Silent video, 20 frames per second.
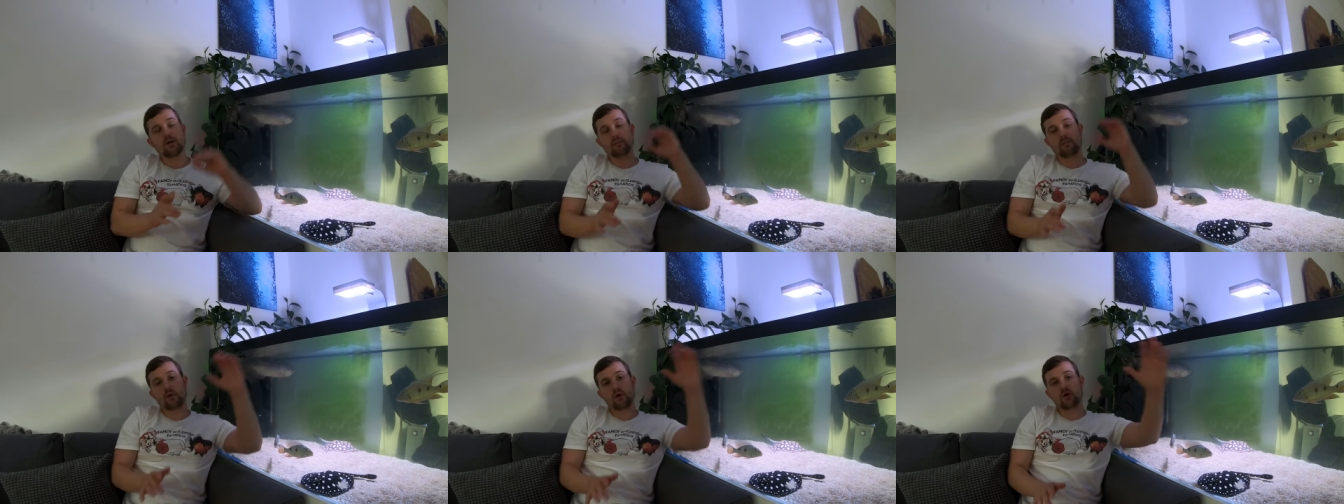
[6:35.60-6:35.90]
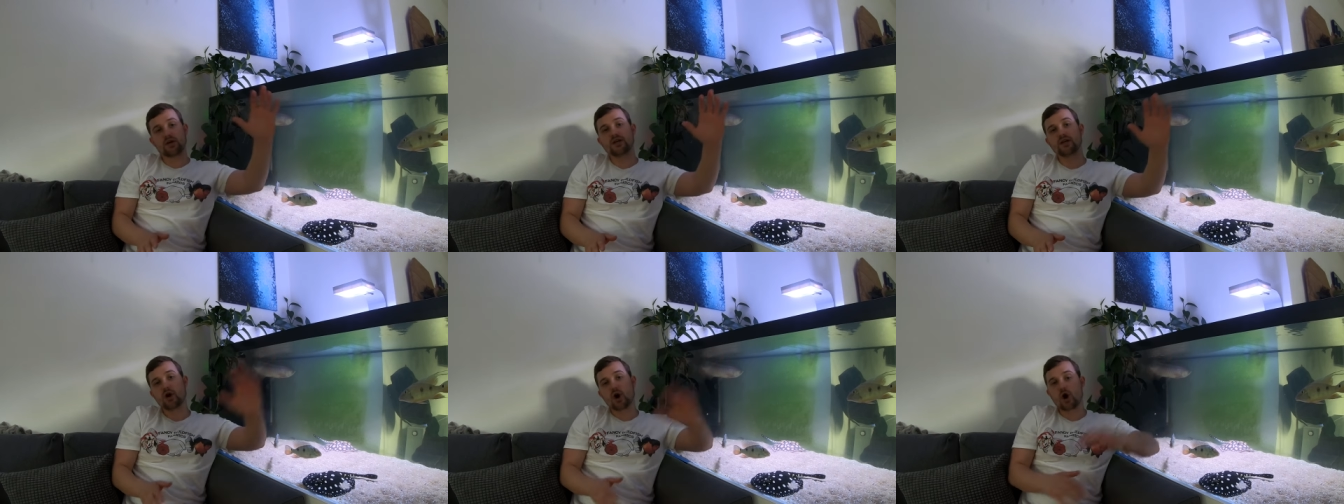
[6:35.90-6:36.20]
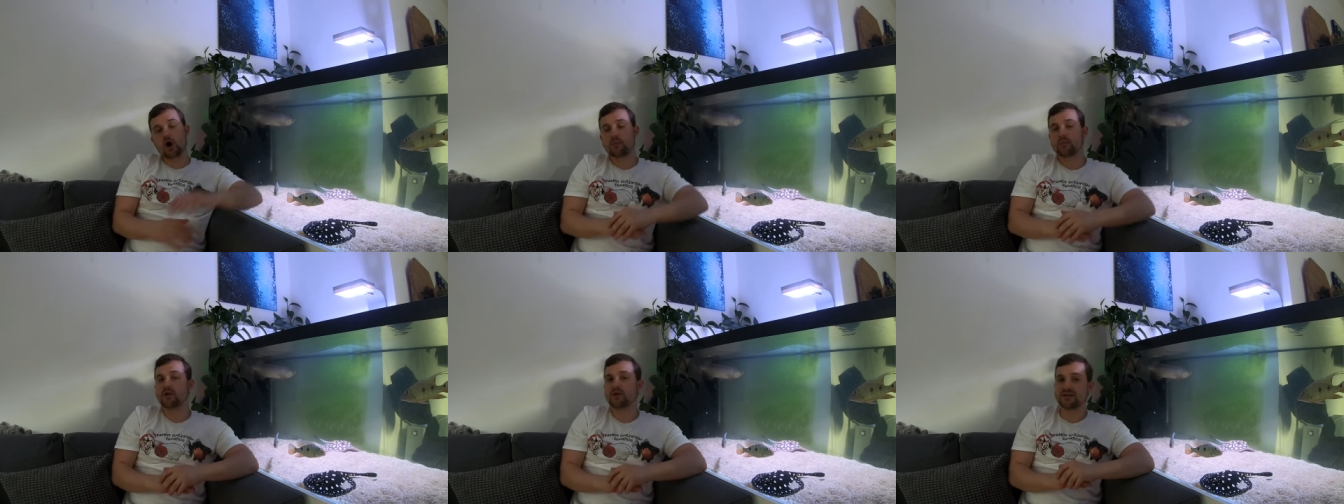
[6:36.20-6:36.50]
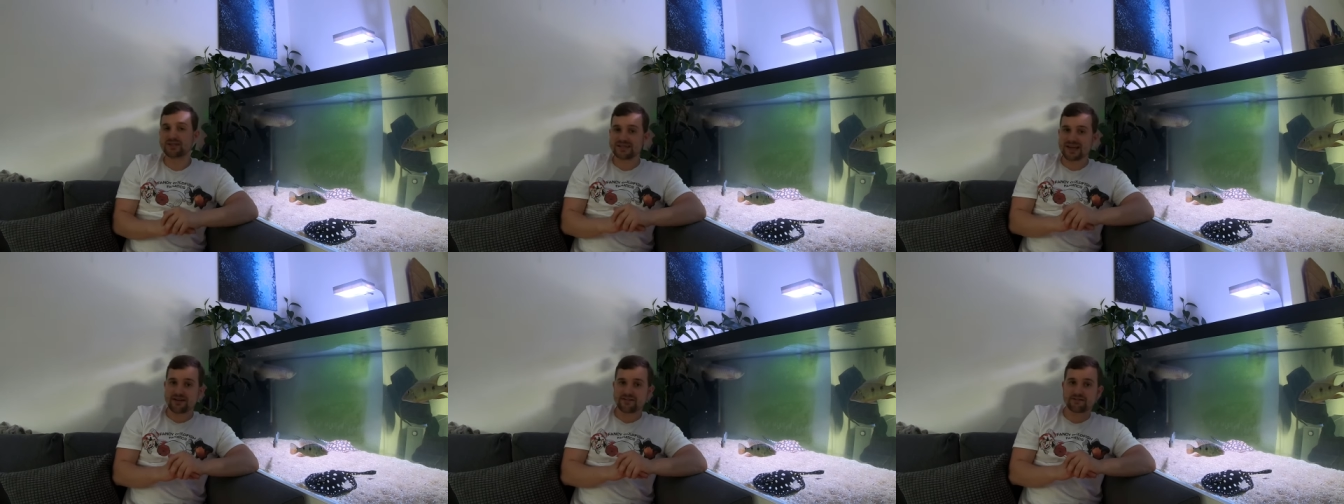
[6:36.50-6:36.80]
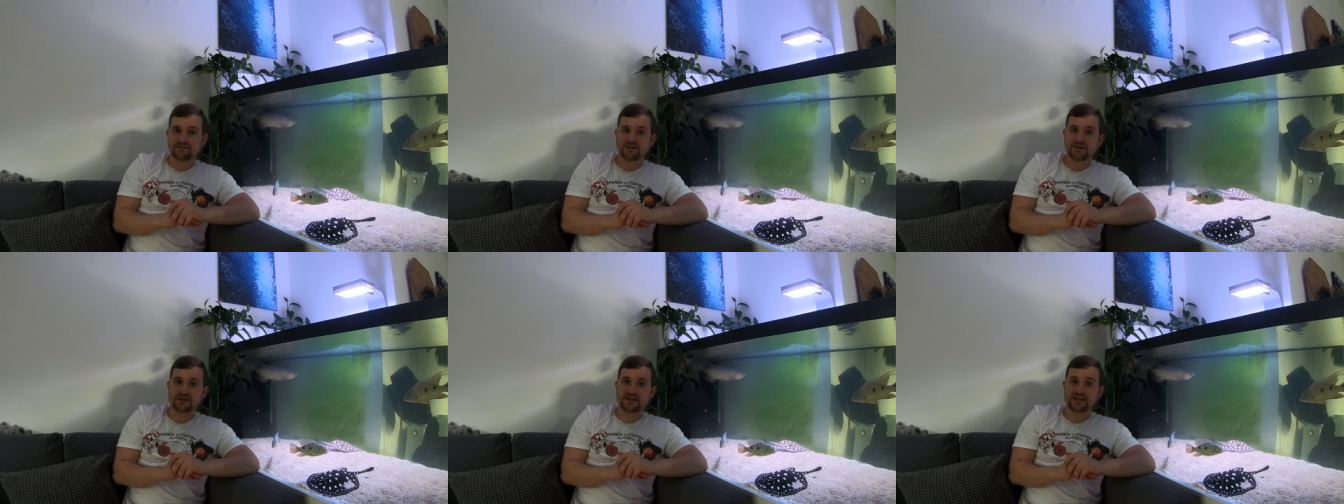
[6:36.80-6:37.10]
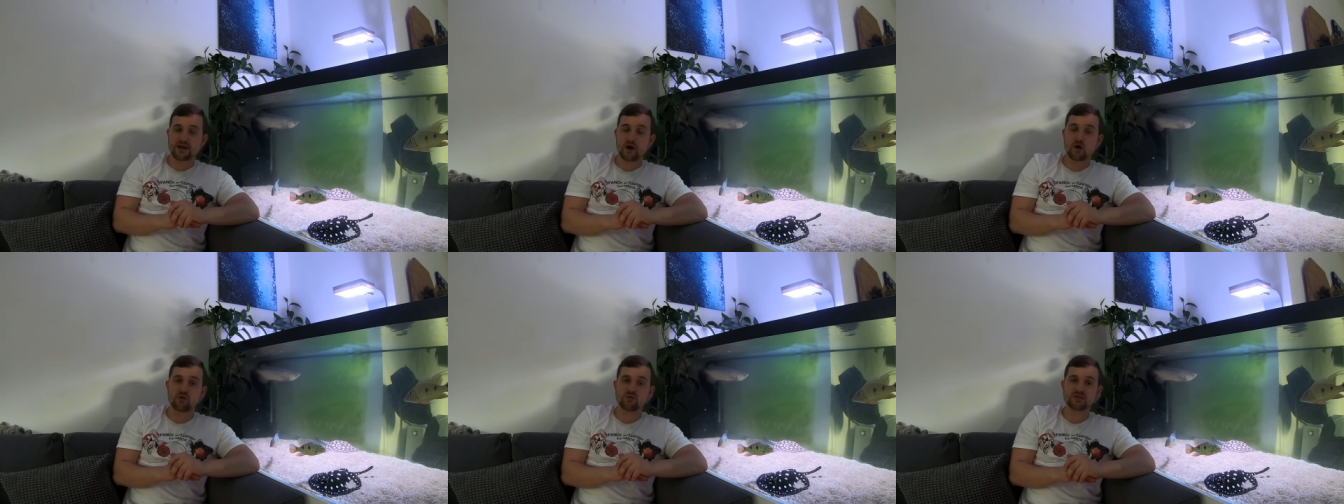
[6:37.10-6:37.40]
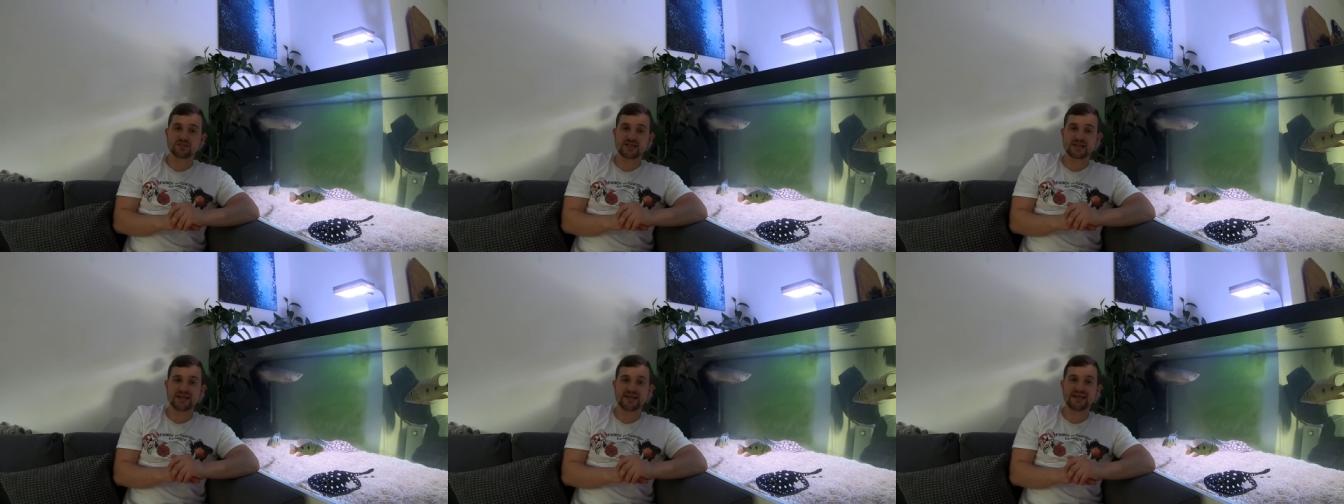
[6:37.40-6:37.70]
but polycarbonate definitely
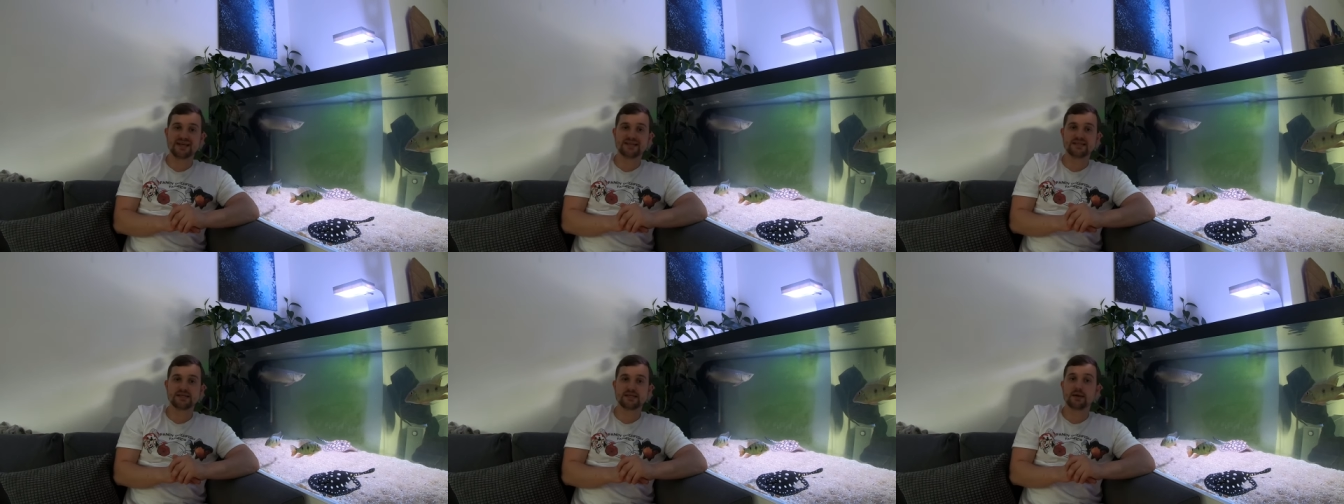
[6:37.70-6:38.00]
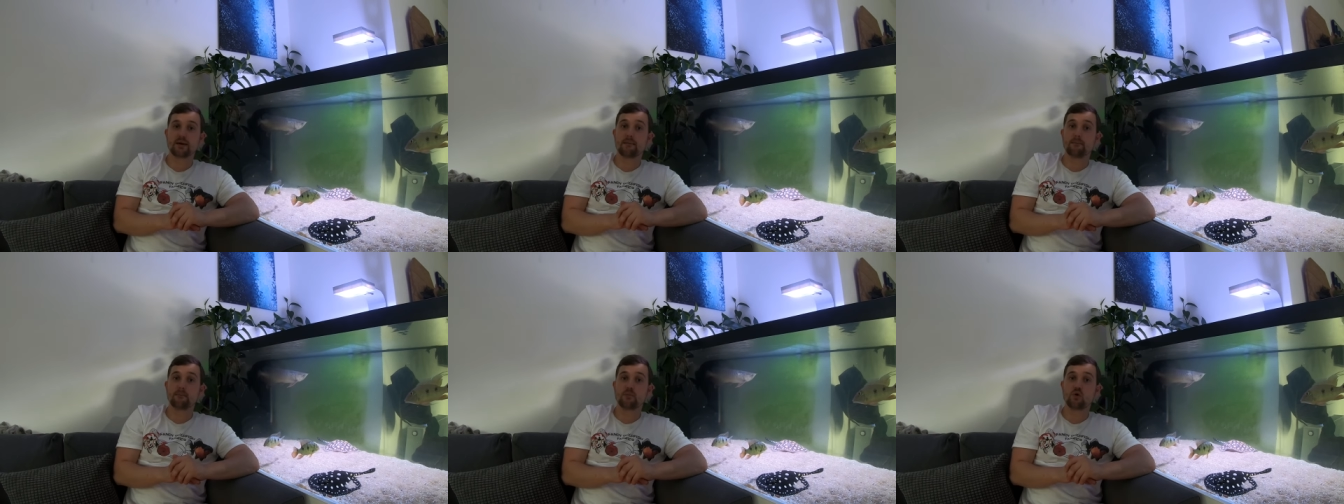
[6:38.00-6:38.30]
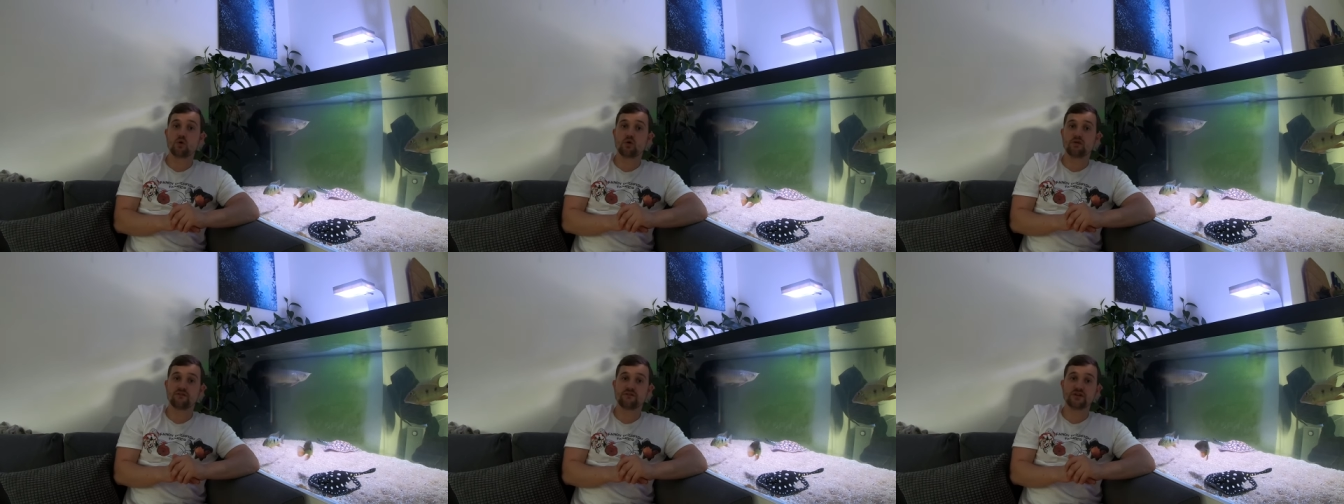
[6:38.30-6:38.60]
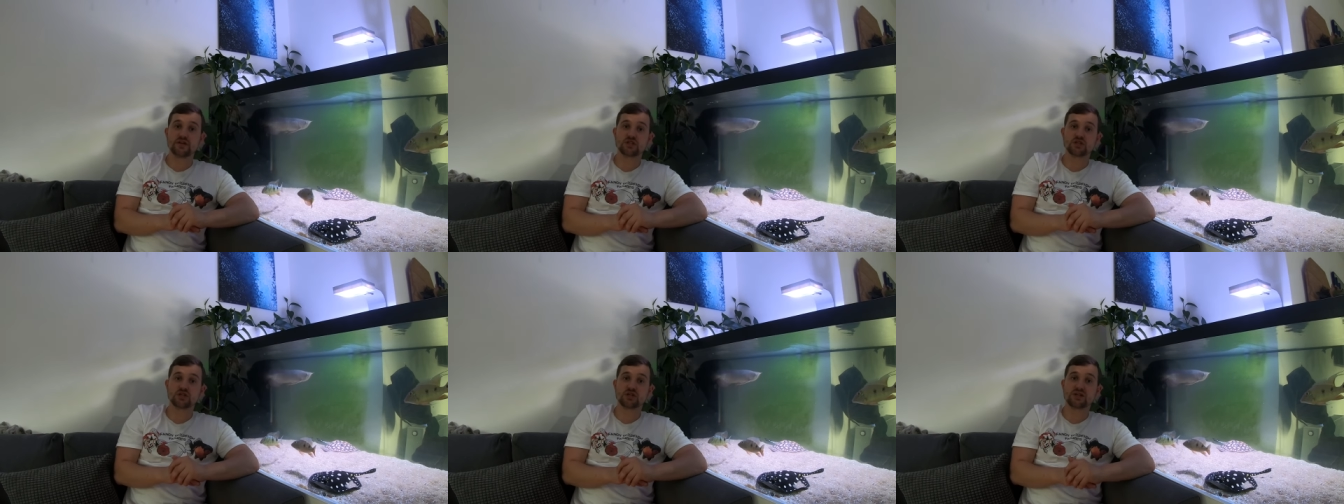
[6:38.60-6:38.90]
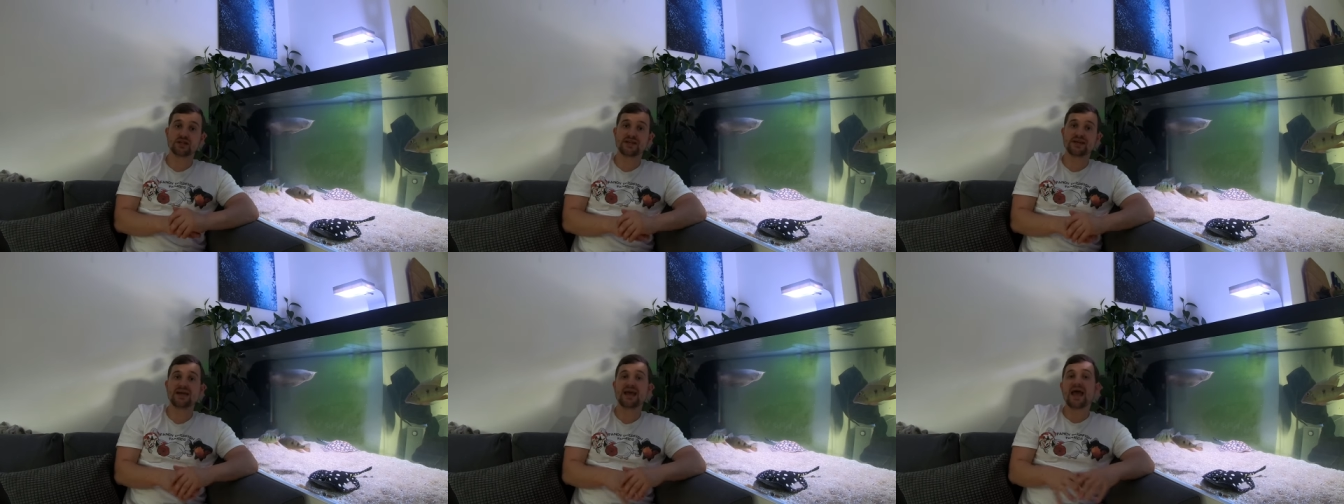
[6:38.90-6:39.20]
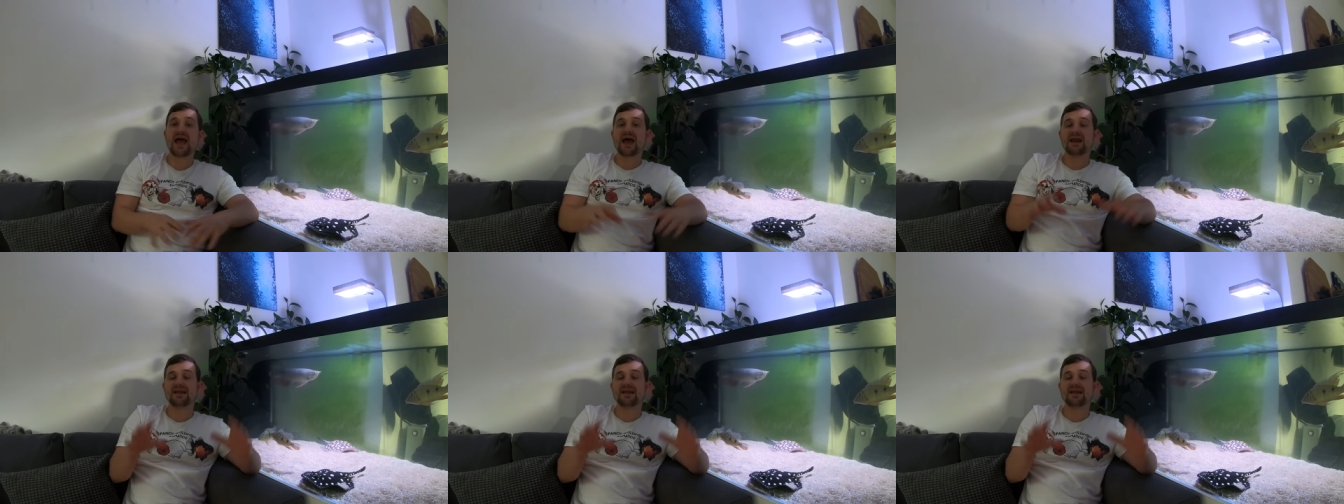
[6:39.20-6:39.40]
holds the heat in more efficiently